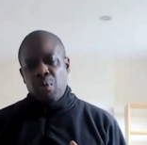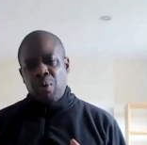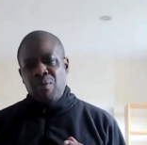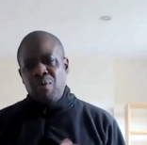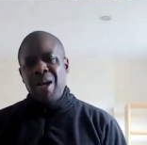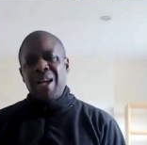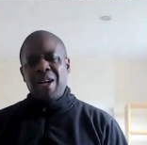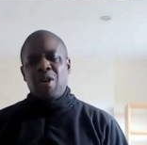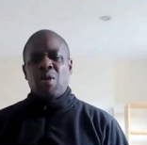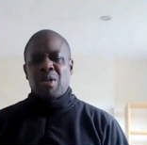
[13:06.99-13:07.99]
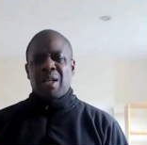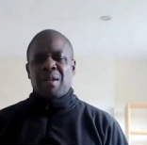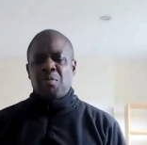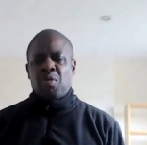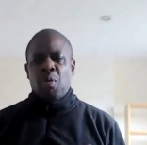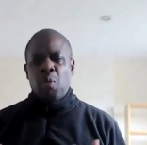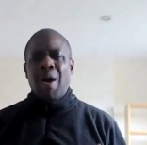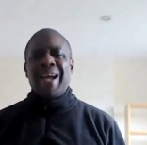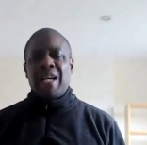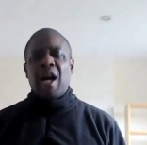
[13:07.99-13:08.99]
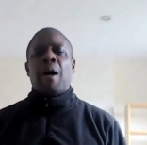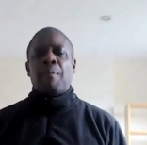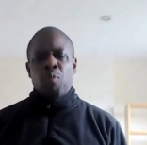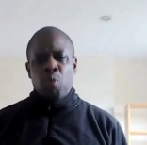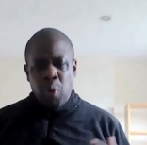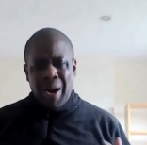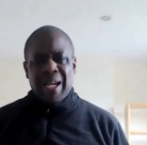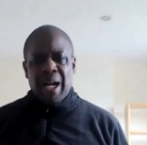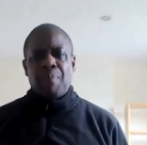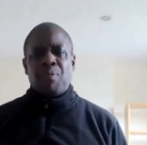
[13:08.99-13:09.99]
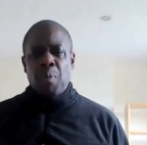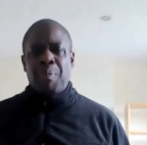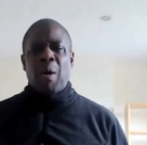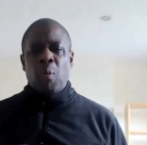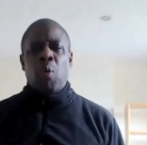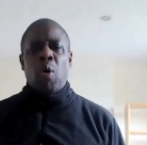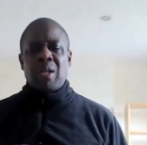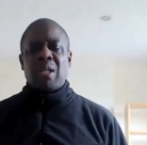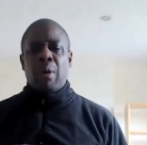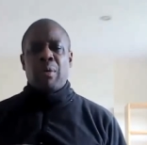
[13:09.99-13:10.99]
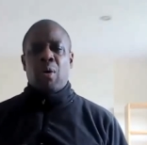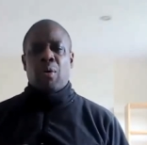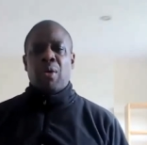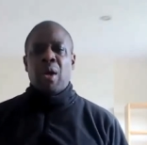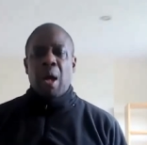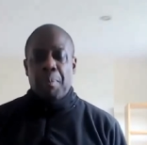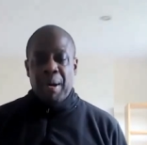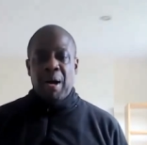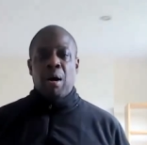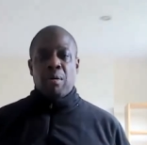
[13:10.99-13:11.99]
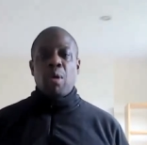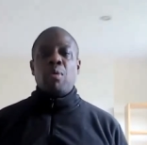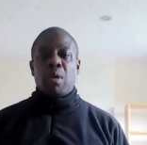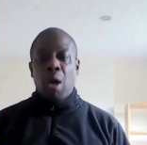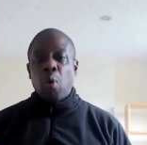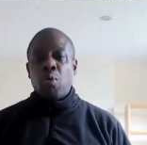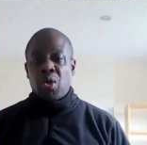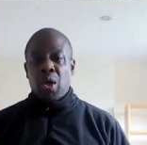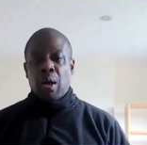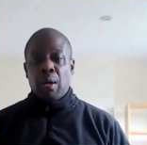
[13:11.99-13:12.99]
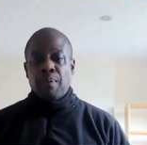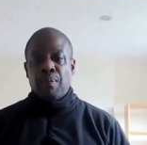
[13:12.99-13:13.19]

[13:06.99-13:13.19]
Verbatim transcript: We really got to sort of wake up, wake up to about what is going on, about our own culture,